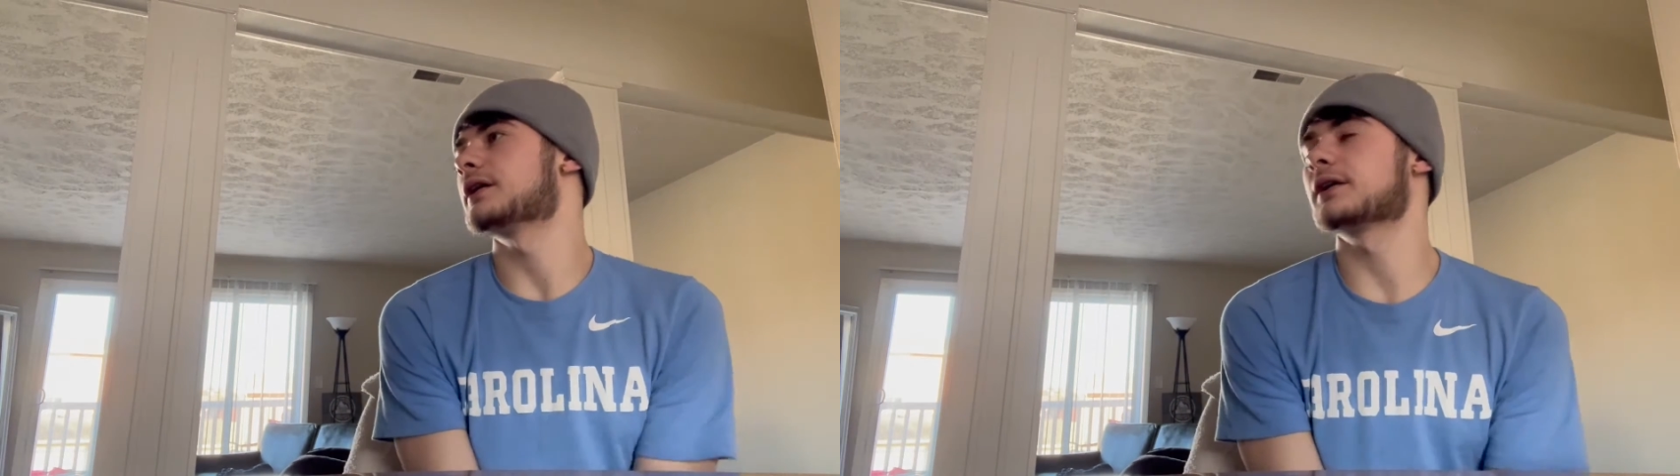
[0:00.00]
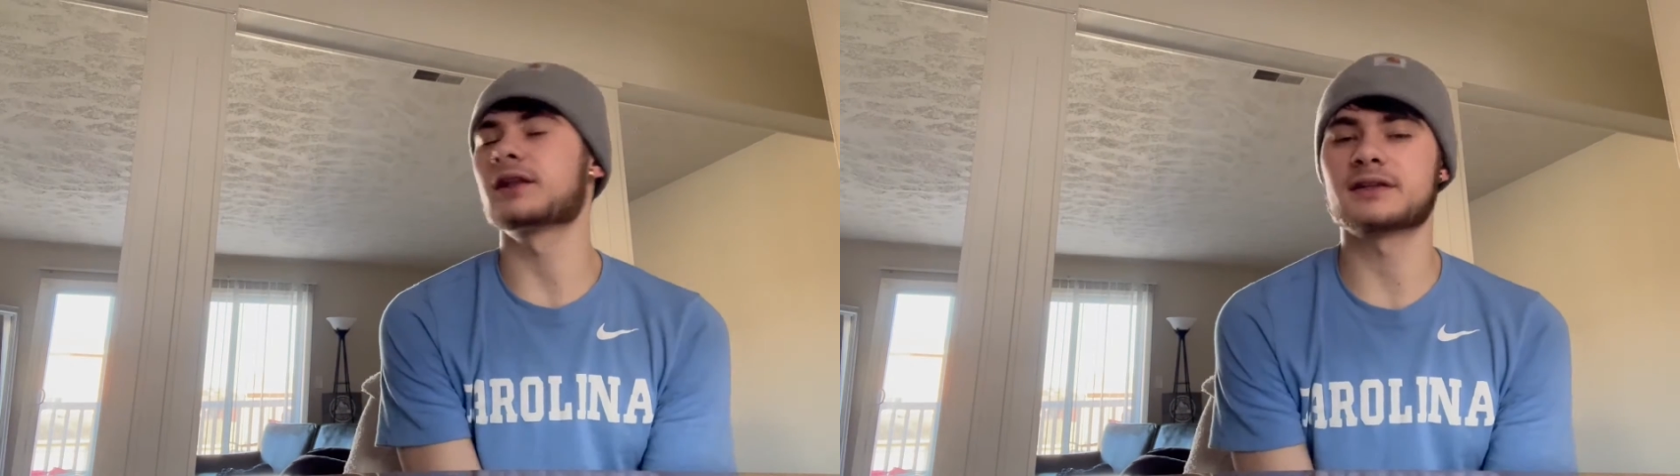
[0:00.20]

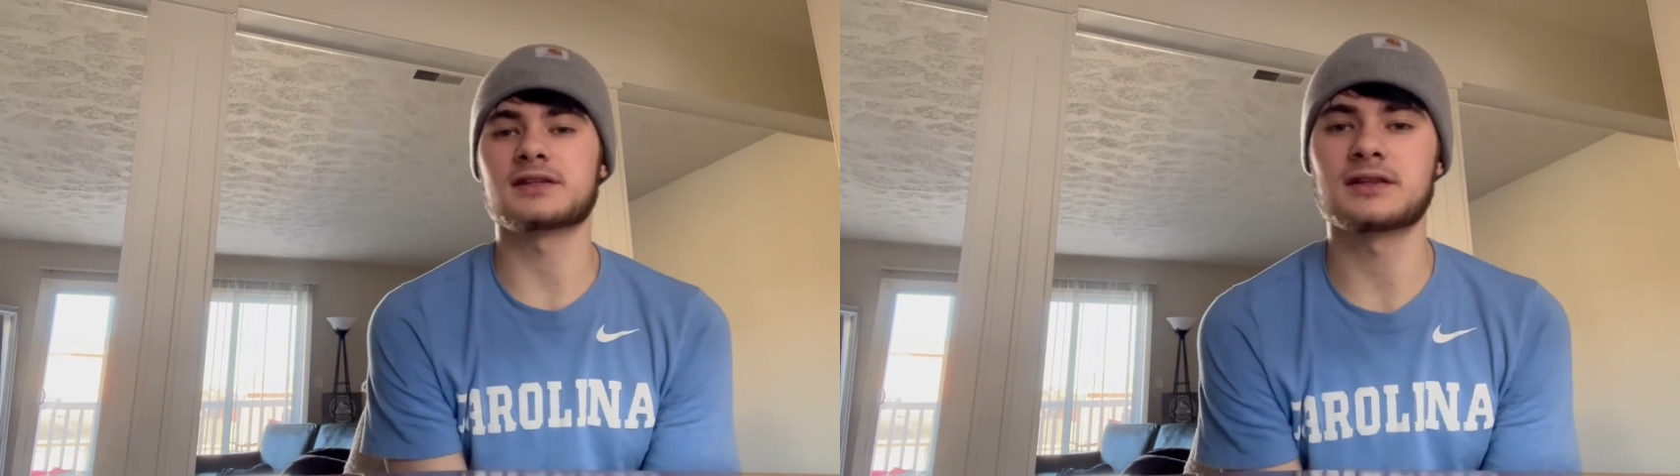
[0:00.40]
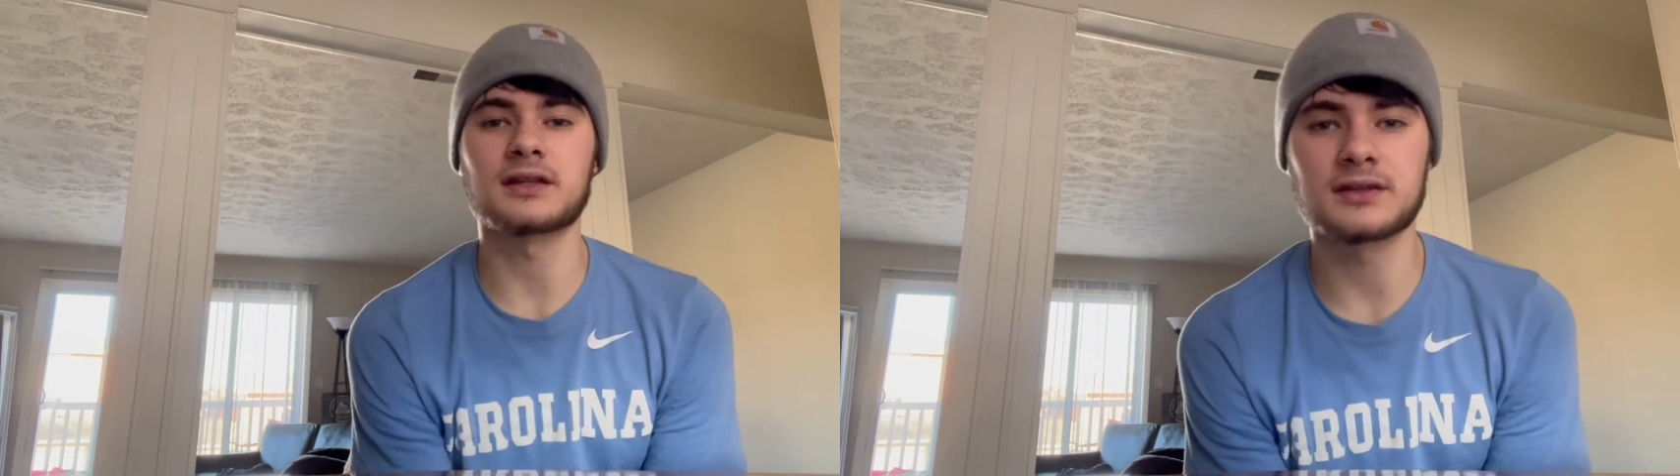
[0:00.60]
I'd like to
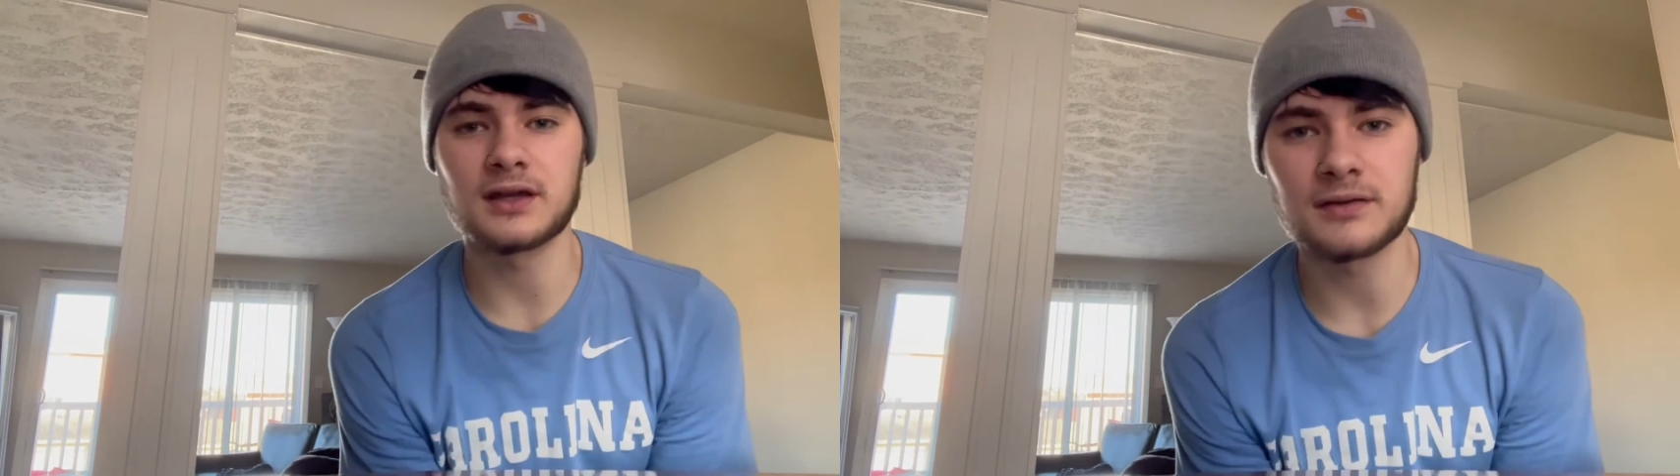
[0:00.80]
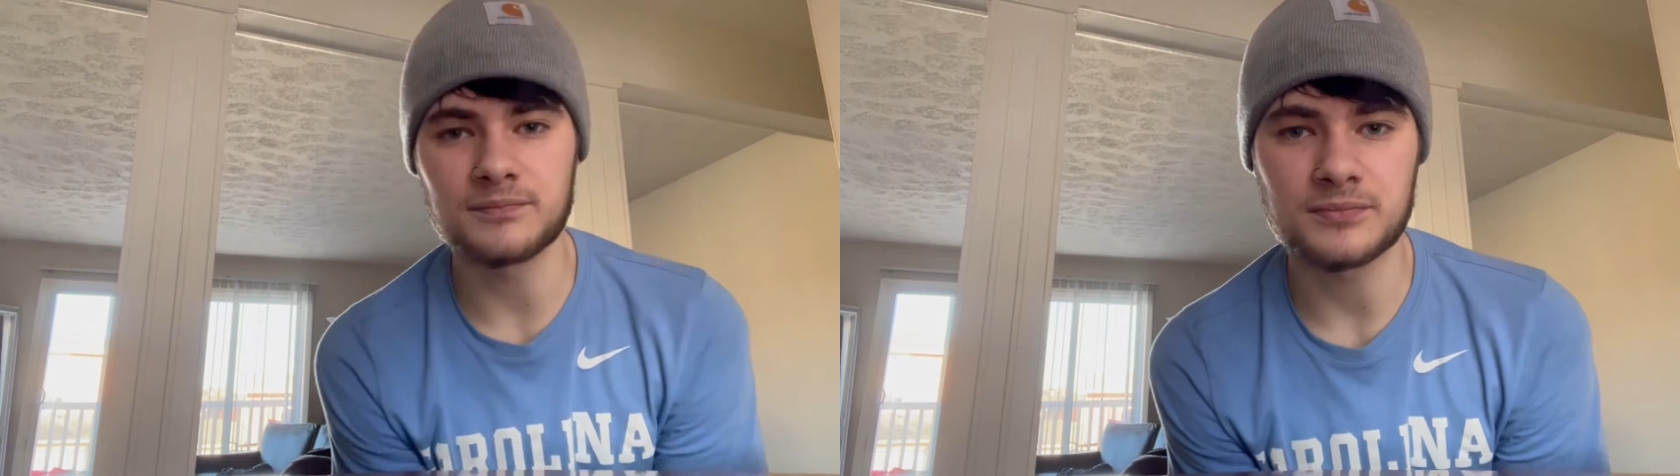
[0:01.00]
think
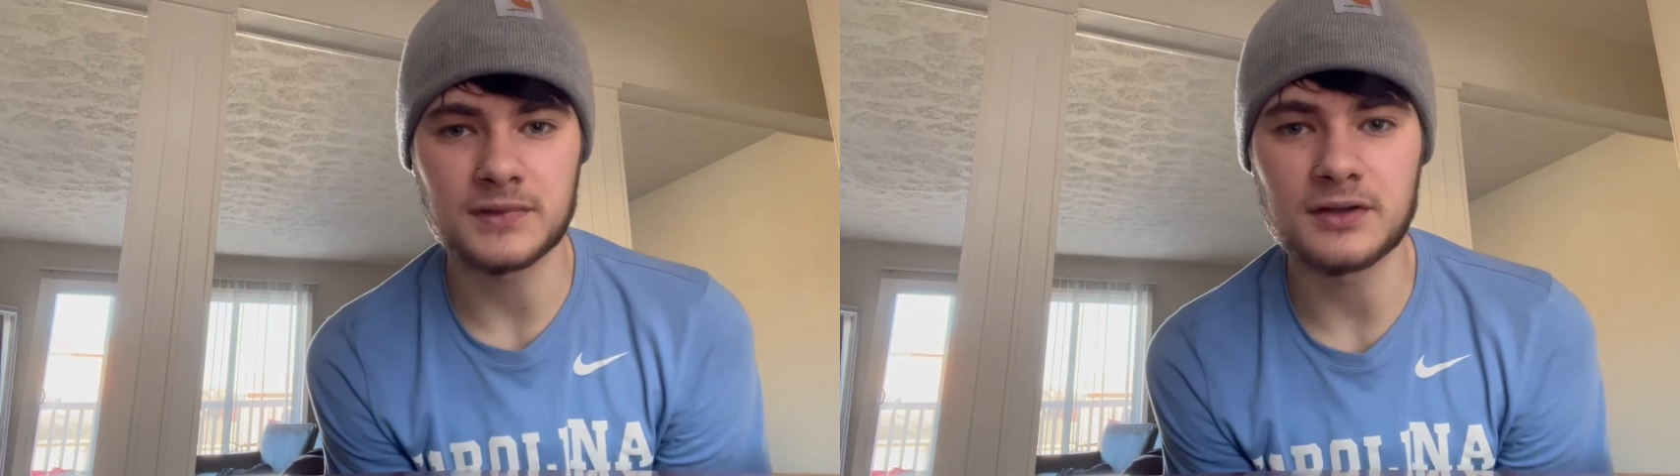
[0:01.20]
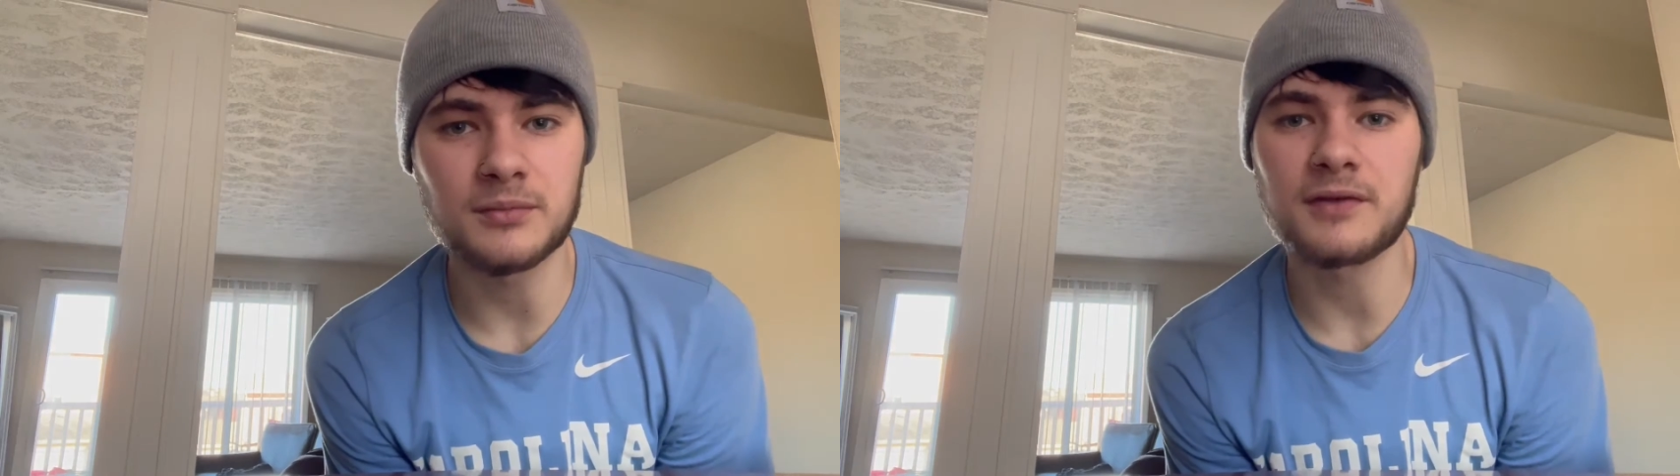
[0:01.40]
that,
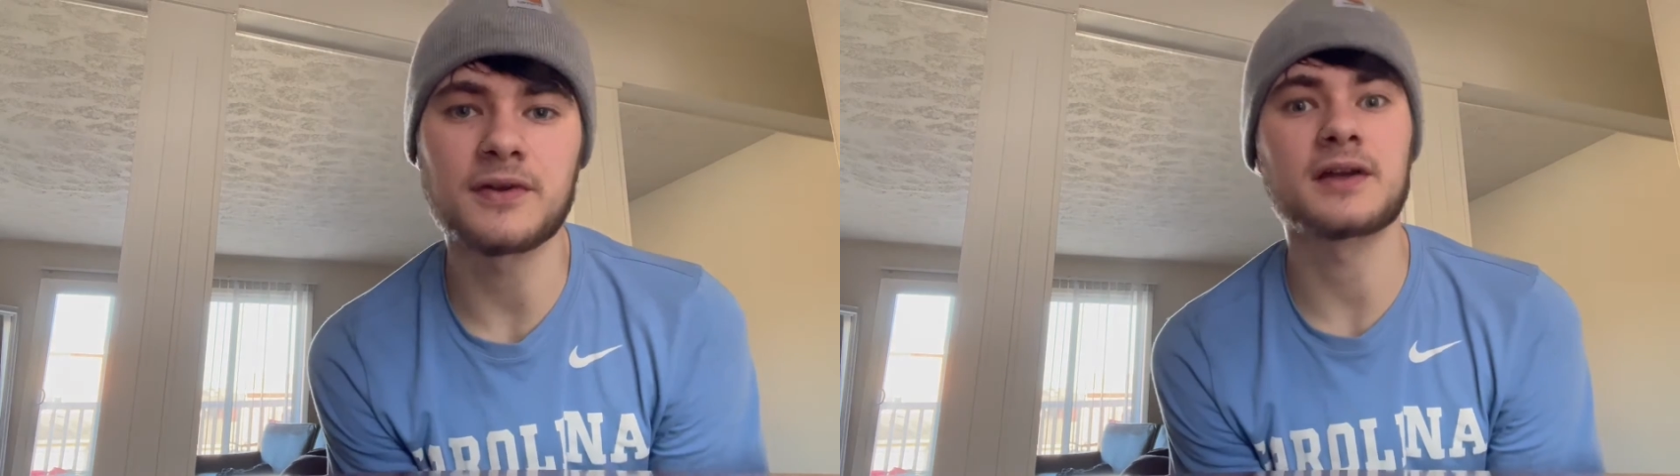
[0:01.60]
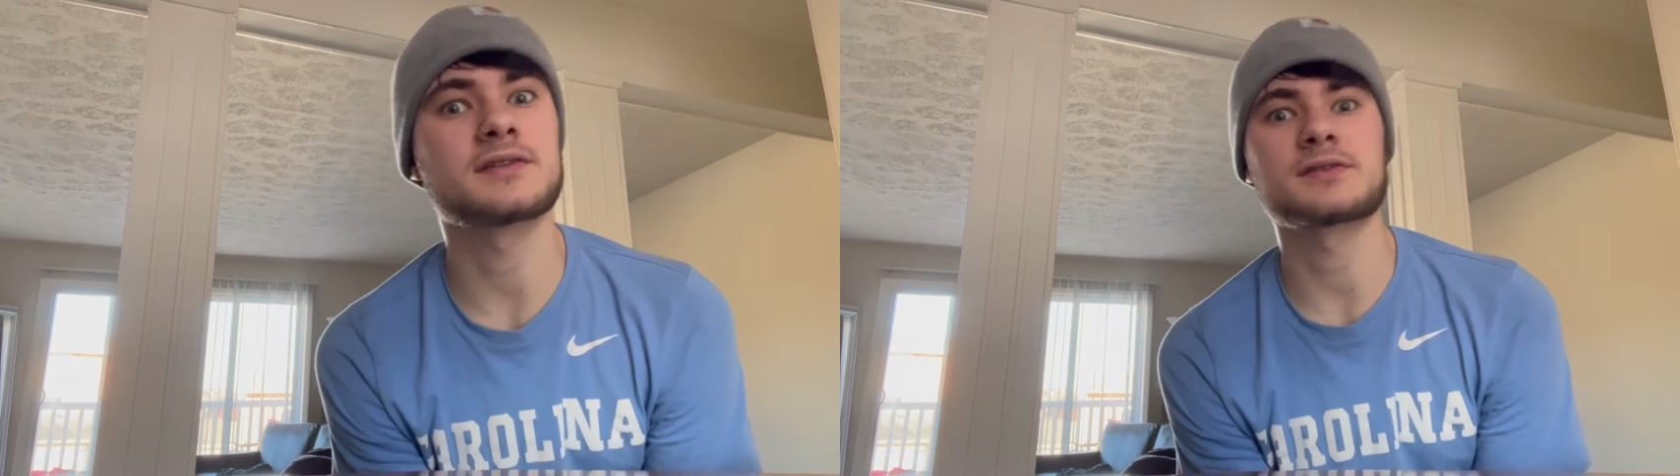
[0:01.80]
you know, my
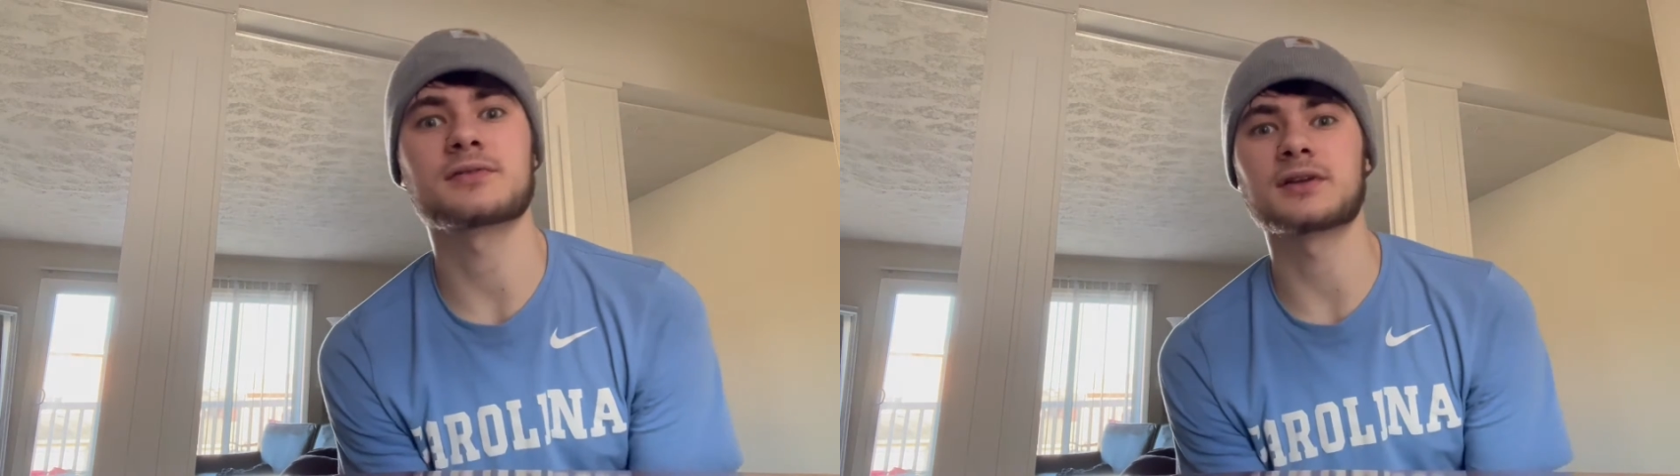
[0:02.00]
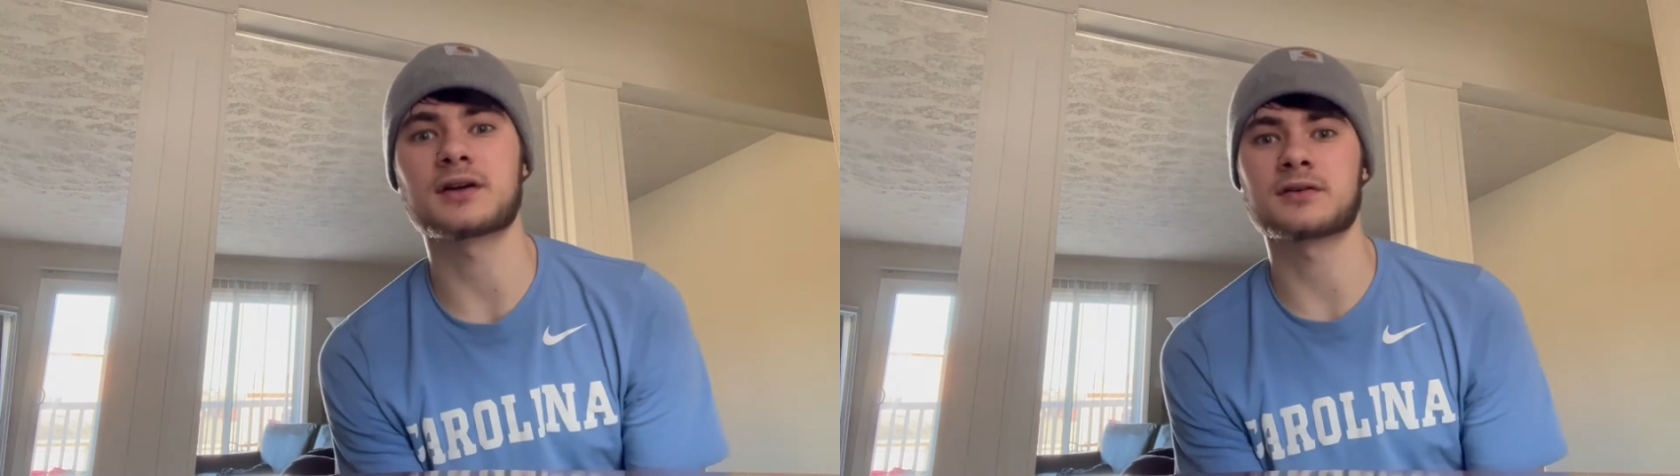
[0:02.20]
fans
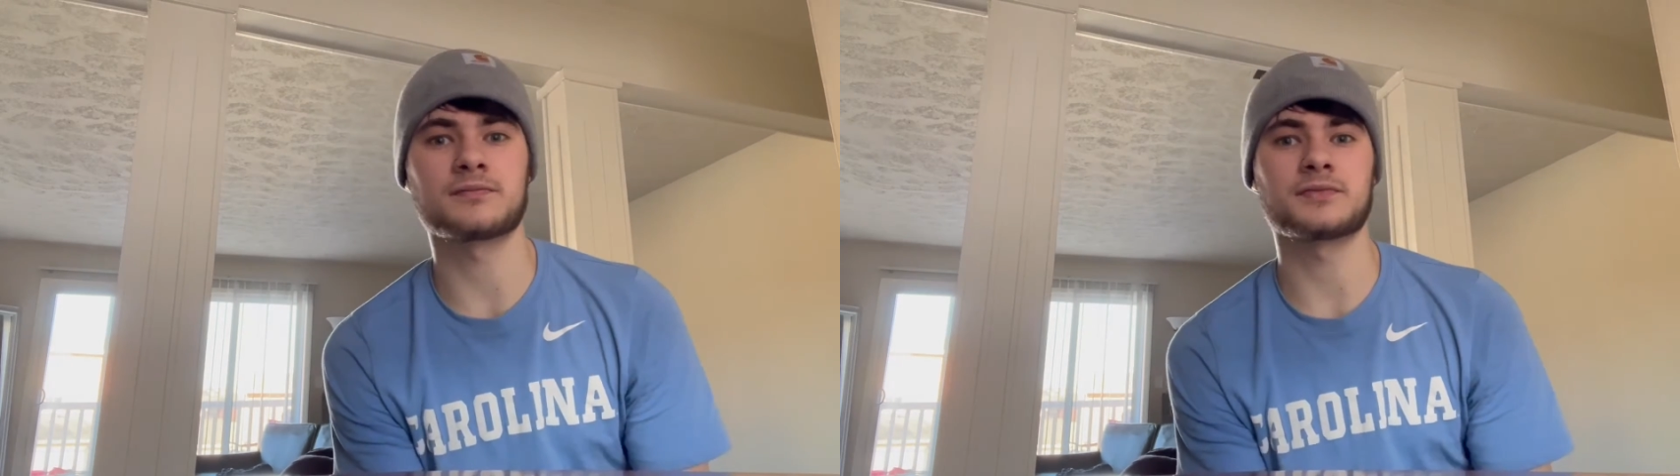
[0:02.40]
would